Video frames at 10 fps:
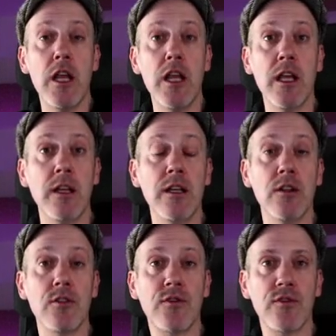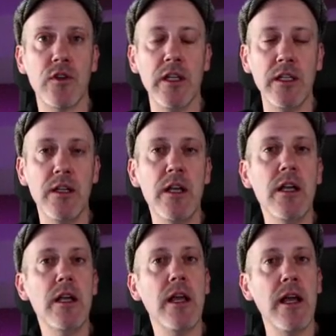It is free.
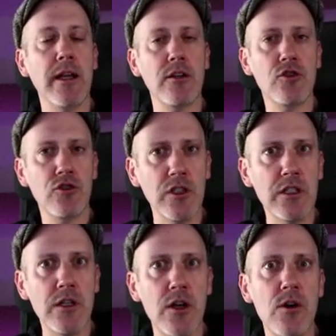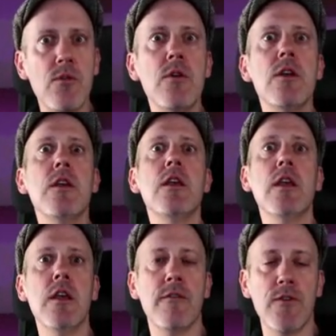And it should know
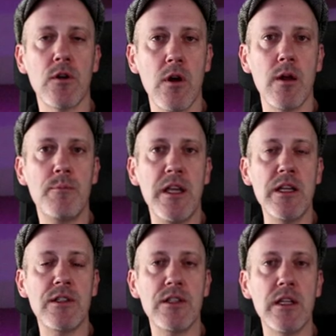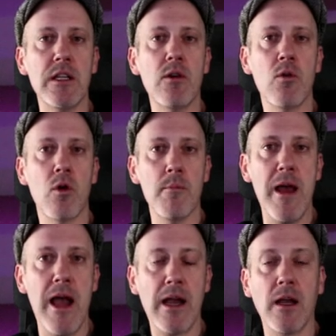if you're on PC or
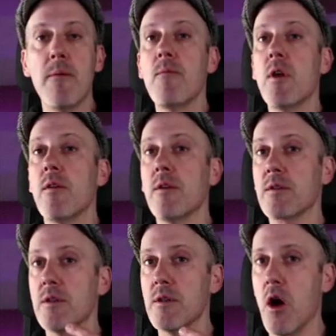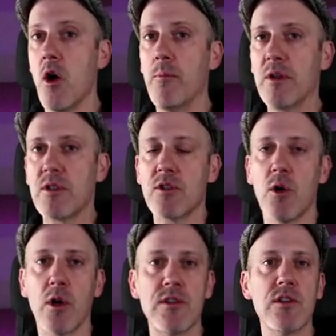Mac. This is open
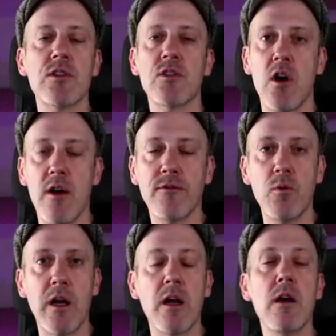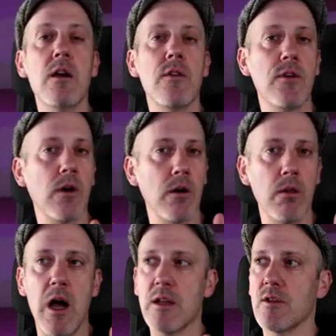source software. There are
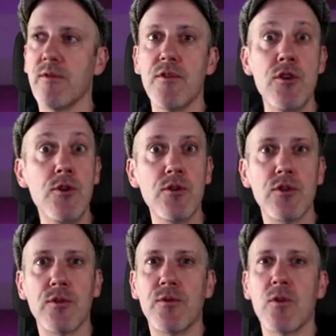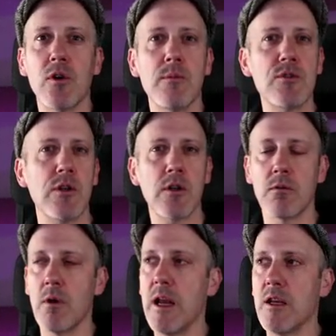lots of user forums, a
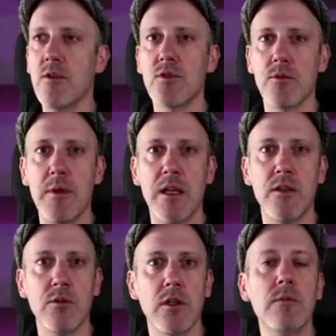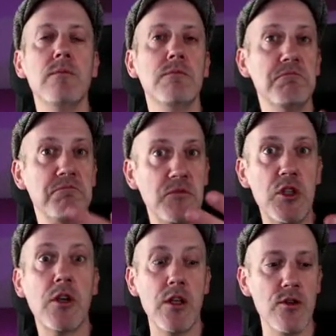great user manual.
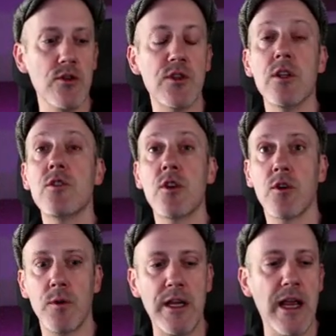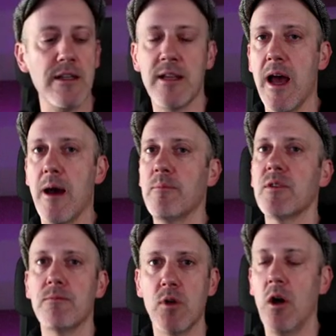You can use it to create tabs,
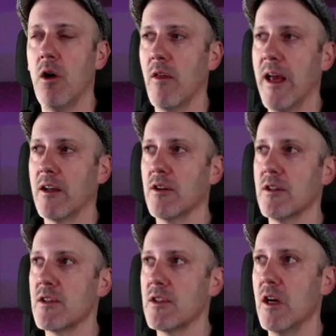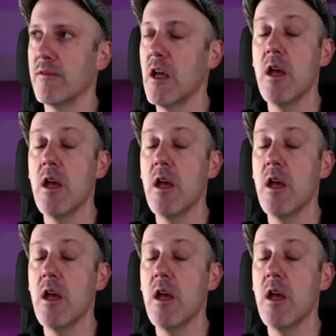all that good stuff.